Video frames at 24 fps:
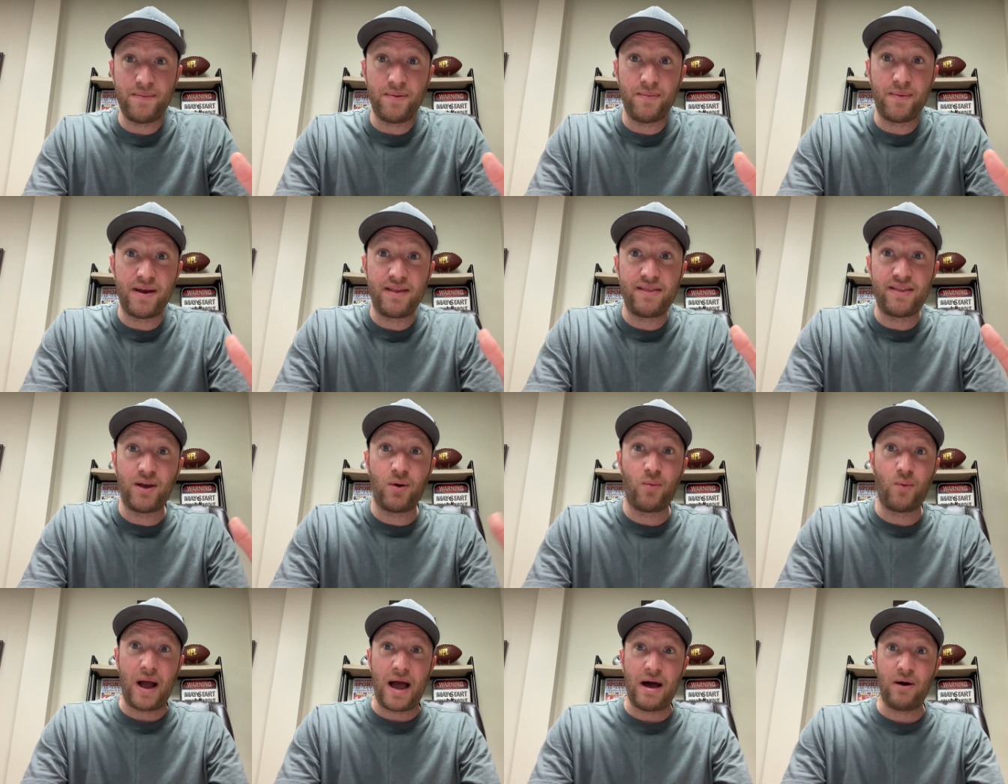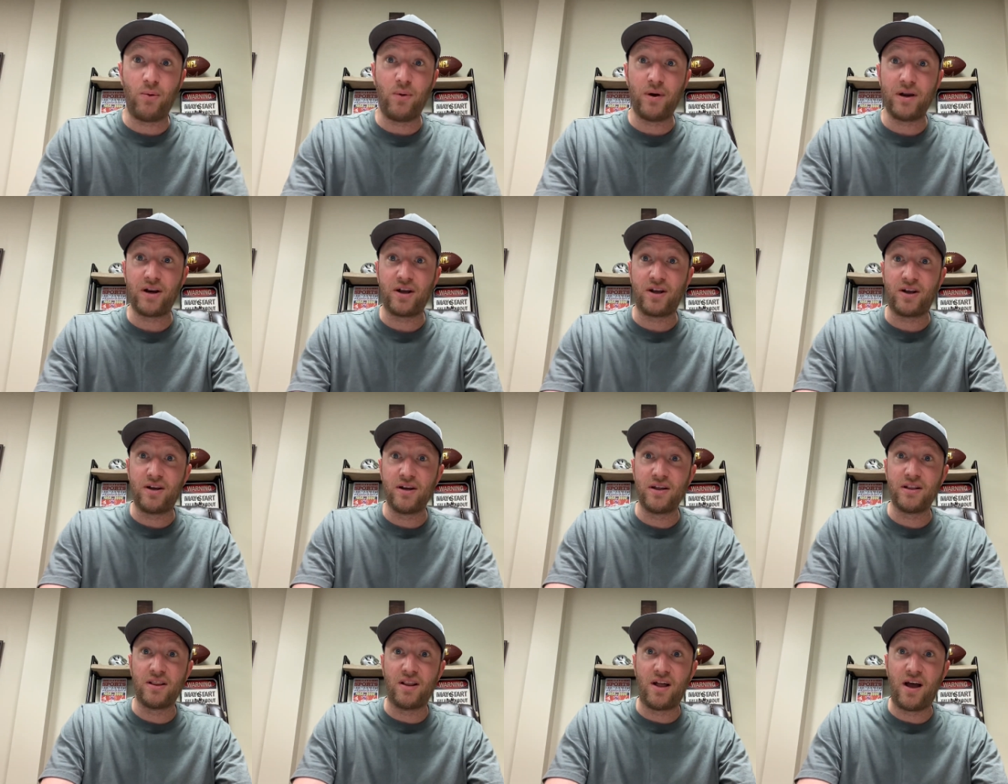You might think, wow, what a
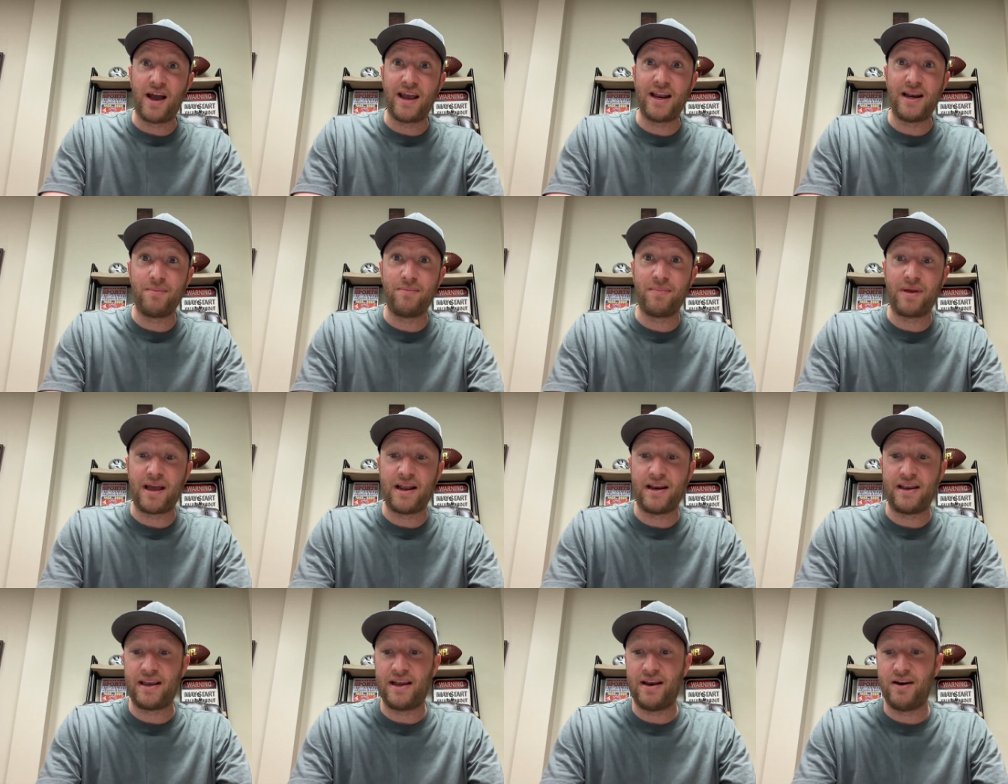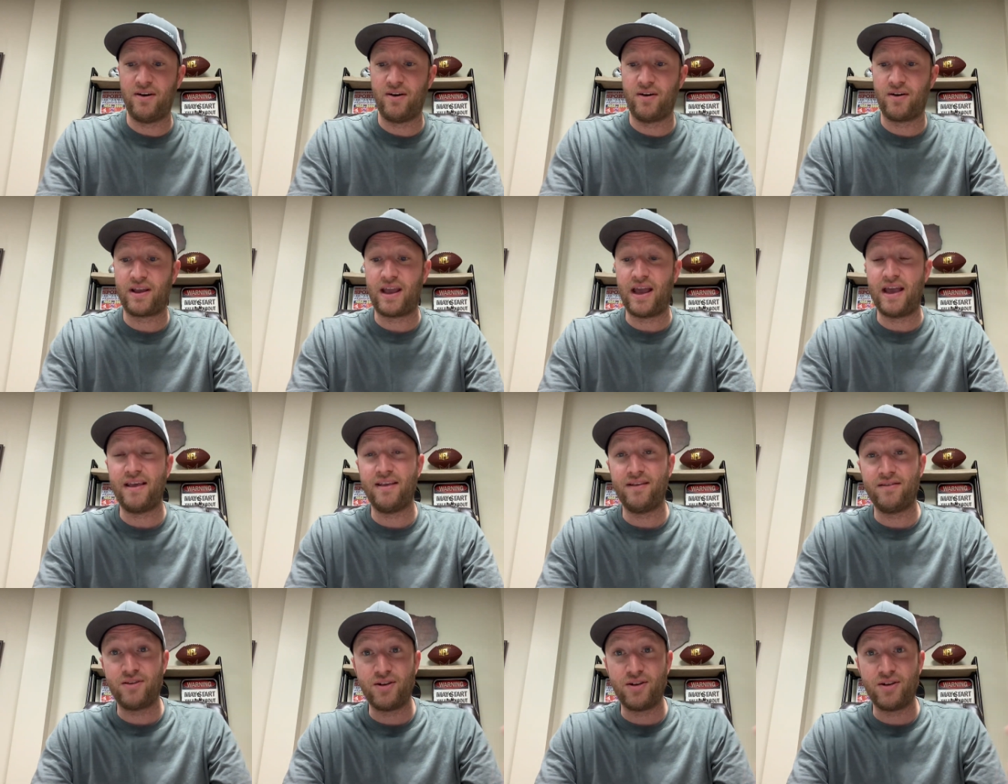good line I'm getting here, okay?